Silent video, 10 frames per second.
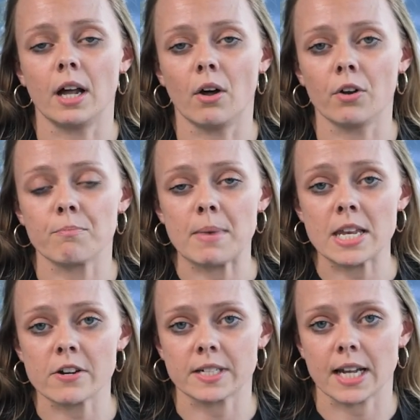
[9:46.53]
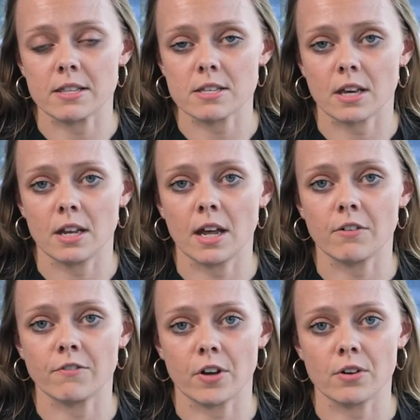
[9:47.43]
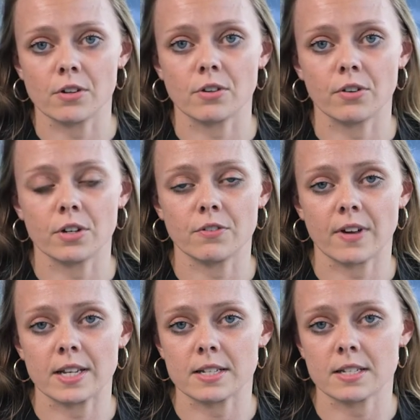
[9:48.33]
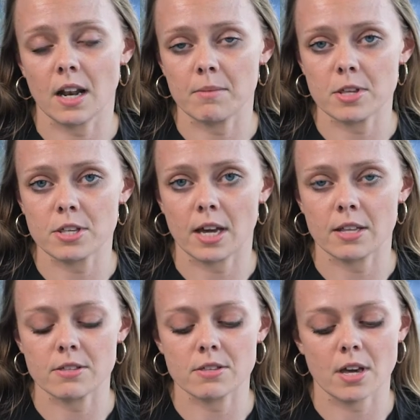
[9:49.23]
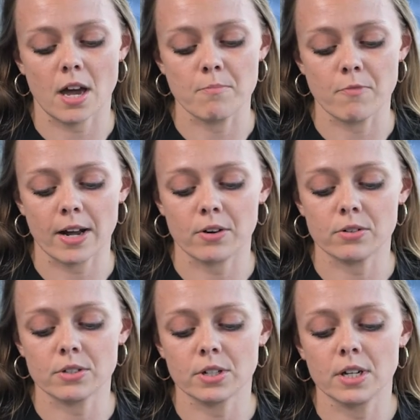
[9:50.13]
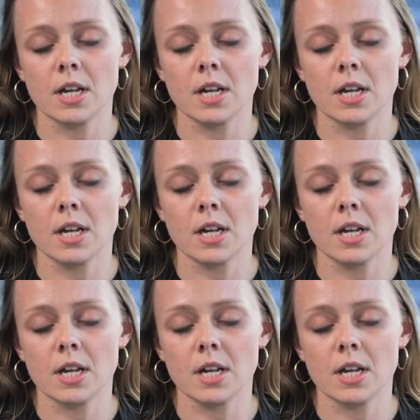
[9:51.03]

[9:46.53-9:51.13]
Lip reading: a lot of media attention and focus on the defendant's climate change record.